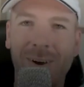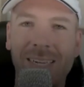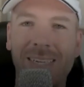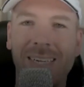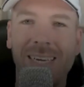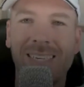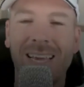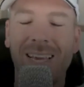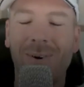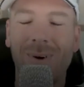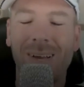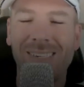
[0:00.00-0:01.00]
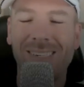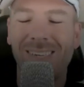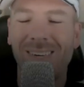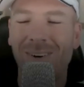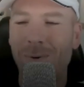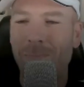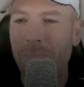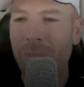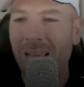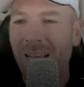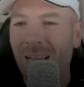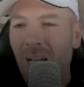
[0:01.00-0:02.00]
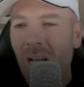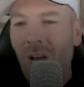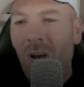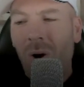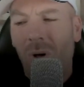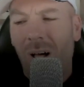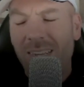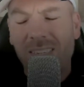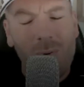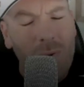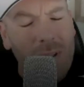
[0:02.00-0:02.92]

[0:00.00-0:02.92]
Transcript: a great uh, takeaway. So well, awesome.